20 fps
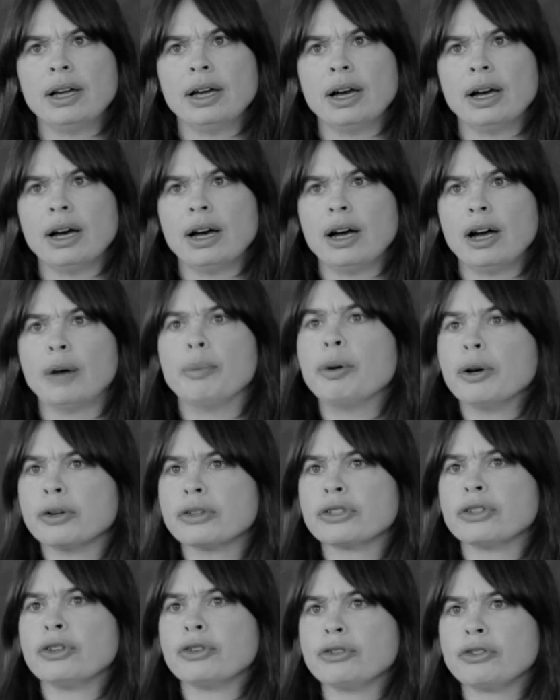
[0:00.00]
uh, a
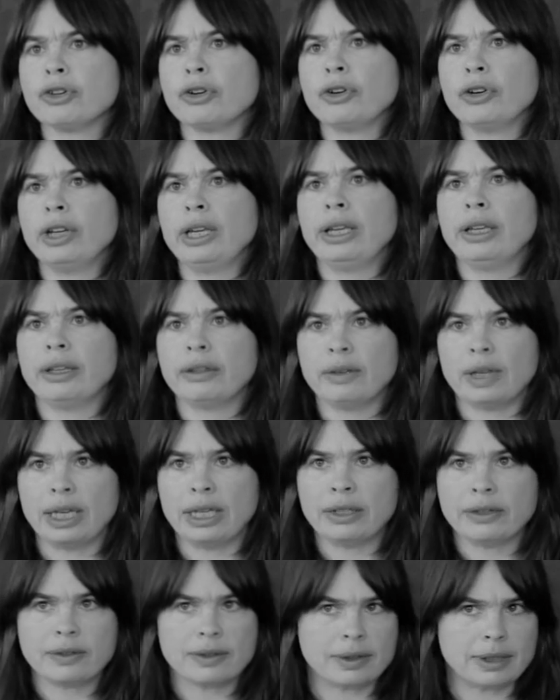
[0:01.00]
personal journey
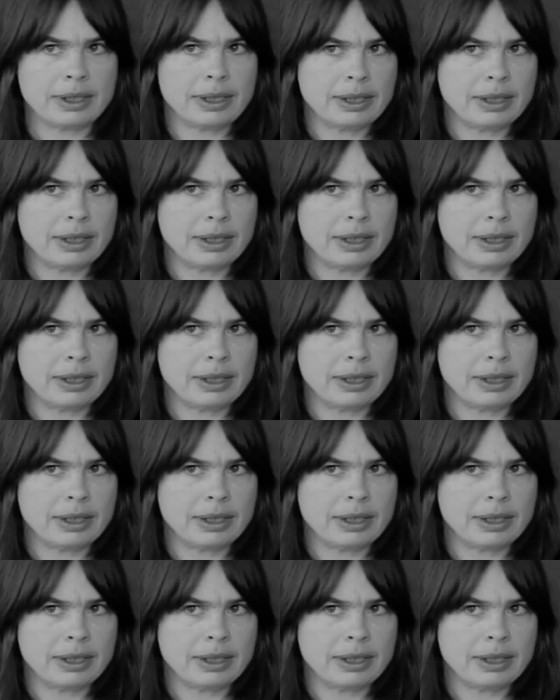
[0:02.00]
is,